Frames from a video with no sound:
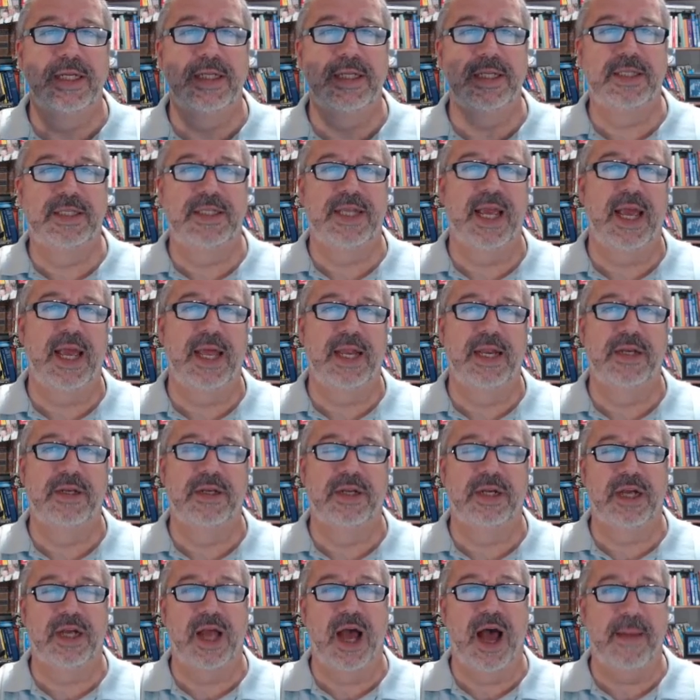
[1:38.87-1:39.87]
send
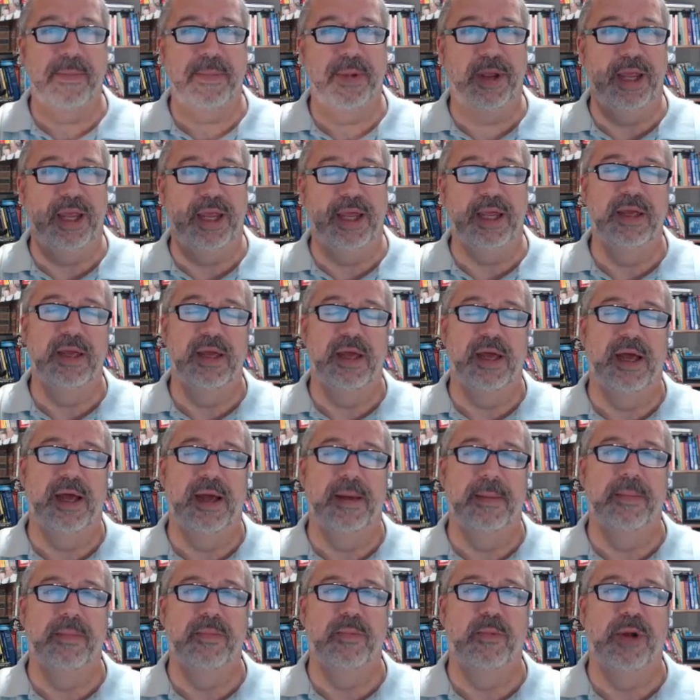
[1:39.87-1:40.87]
to copy
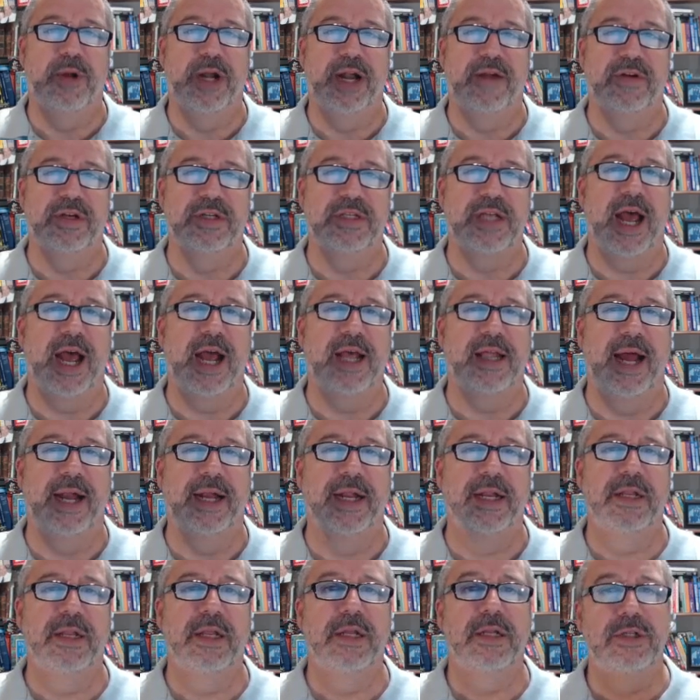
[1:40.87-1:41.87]
um, whatever is
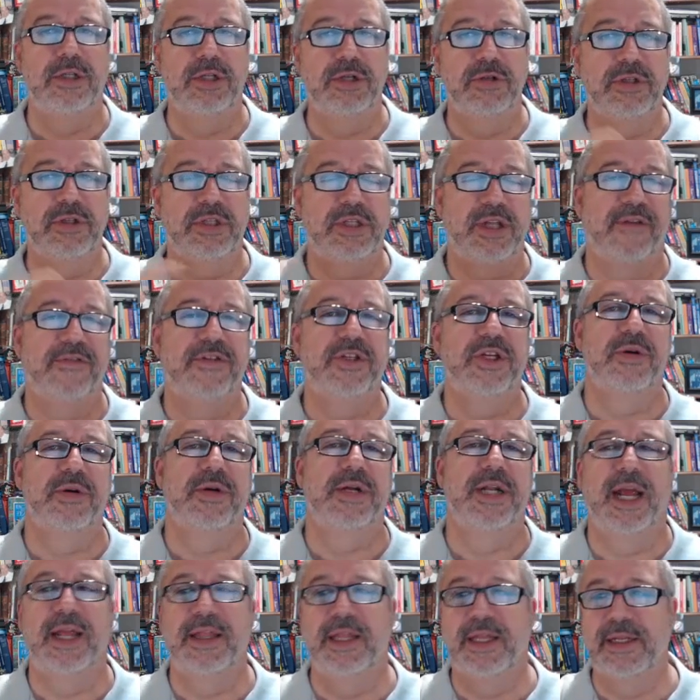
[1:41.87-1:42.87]
highlighted, do stuff to
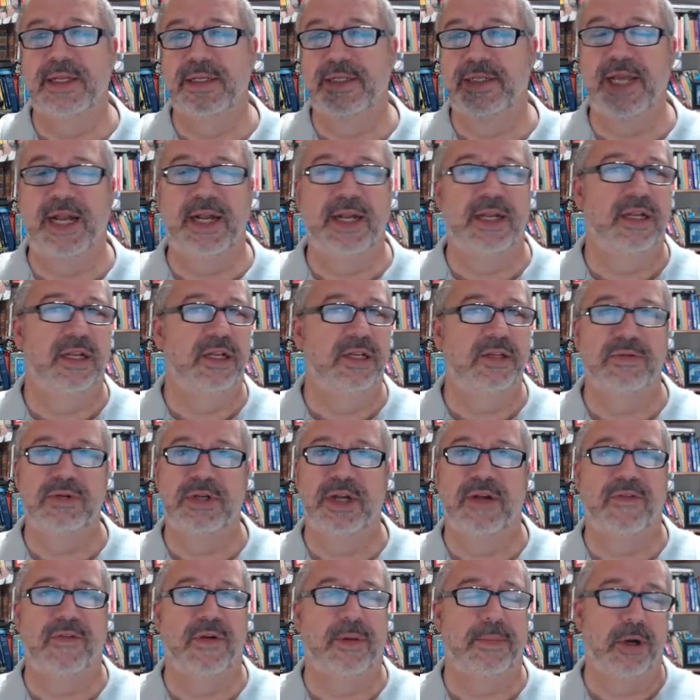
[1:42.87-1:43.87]
it, and then send it into a
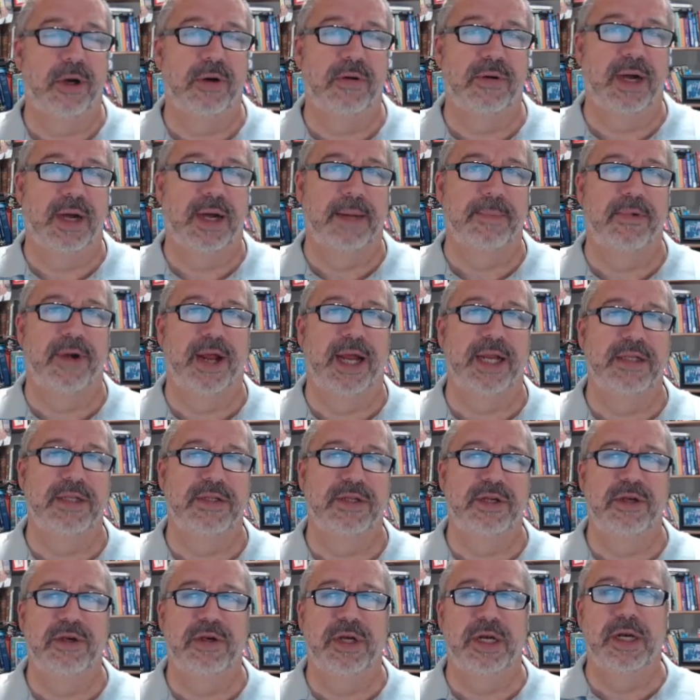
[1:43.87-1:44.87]
different program, right?
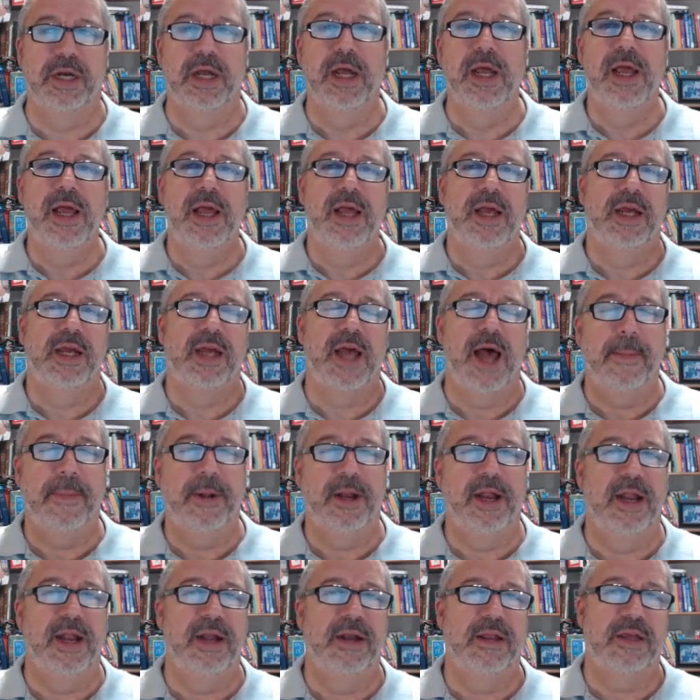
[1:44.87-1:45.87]
So you can
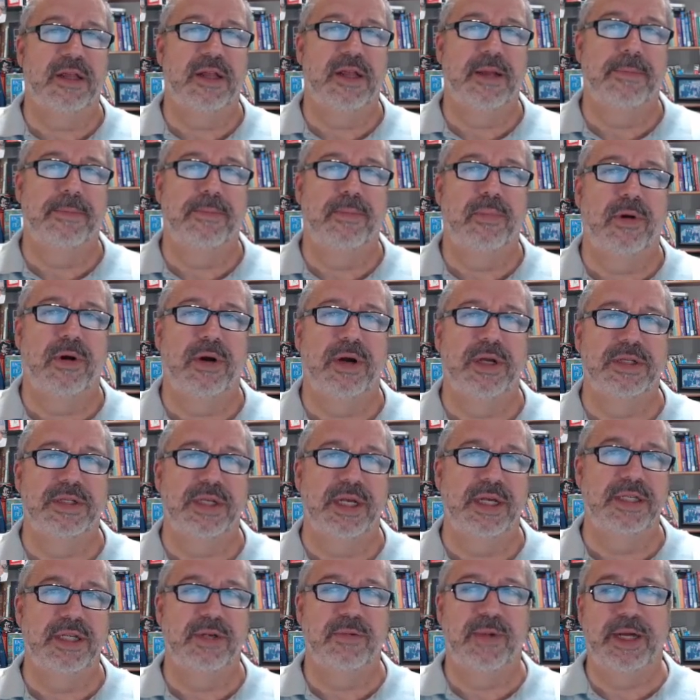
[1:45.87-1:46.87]
copy it into the clipboard. It's
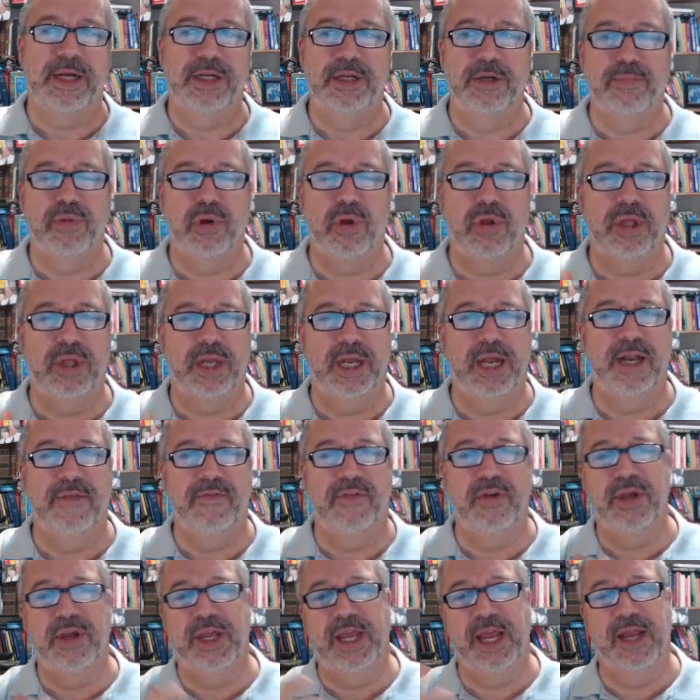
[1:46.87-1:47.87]
an easy way to pull it in
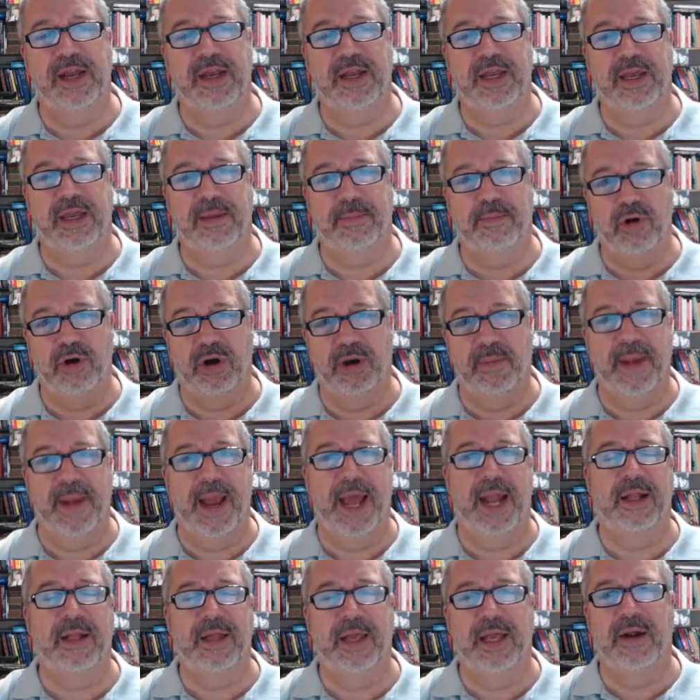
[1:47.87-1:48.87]
if you can't
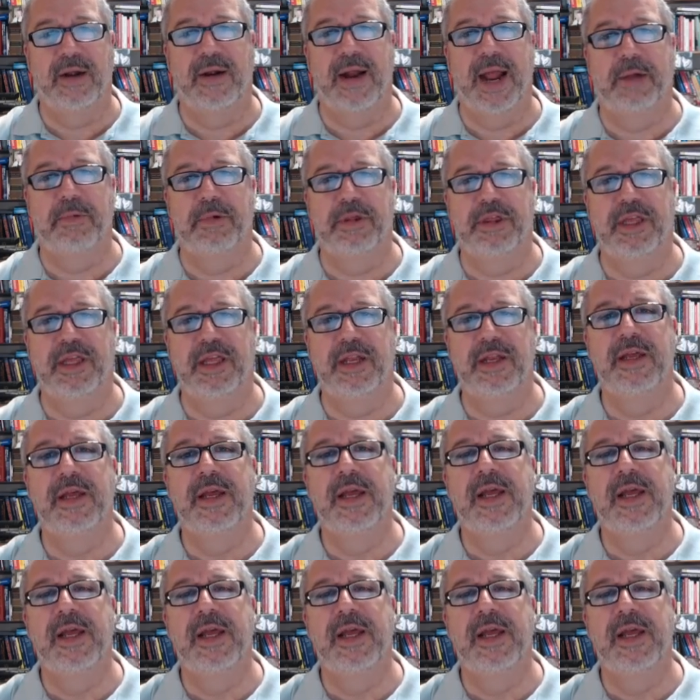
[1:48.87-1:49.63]
programmatically interact with it,